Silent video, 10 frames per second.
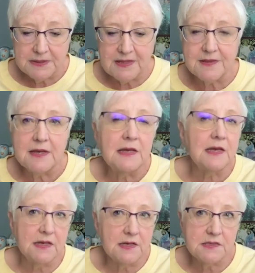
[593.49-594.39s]
but the
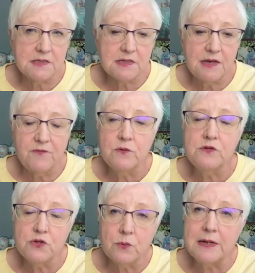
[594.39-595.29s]
thing is, if
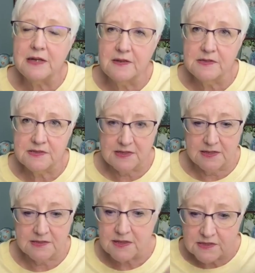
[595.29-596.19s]
you do any of these
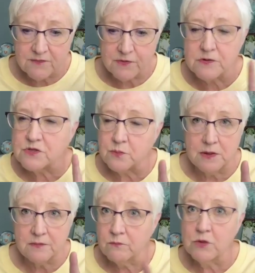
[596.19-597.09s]
things, like the first
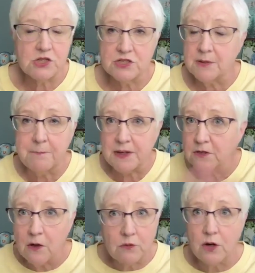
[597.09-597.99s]
one, which is a
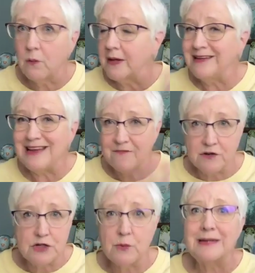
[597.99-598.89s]
big no-no, and
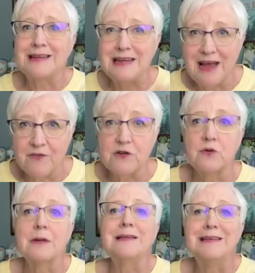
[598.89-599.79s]
never do it, never
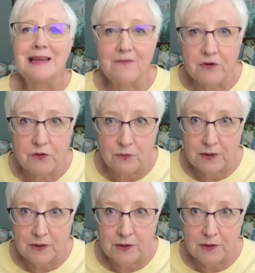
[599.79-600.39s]
do it, never